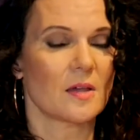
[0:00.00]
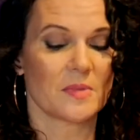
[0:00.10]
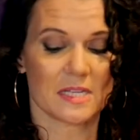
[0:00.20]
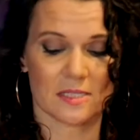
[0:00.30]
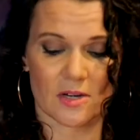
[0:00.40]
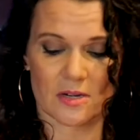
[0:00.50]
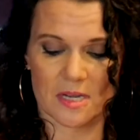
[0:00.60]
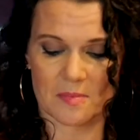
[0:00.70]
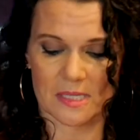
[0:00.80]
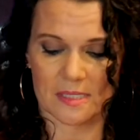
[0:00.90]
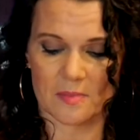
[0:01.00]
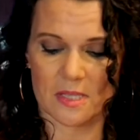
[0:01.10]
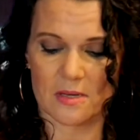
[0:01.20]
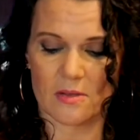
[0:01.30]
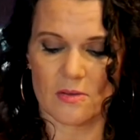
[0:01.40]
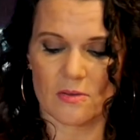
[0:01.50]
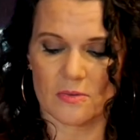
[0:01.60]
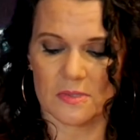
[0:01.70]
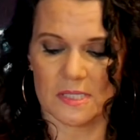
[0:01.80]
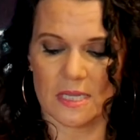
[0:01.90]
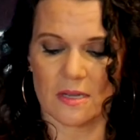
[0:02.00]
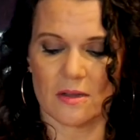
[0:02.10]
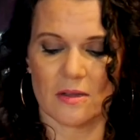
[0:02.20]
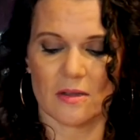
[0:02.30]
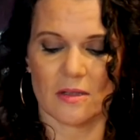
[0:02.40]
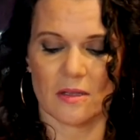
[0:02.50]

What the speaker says: Start naming some of the notes here.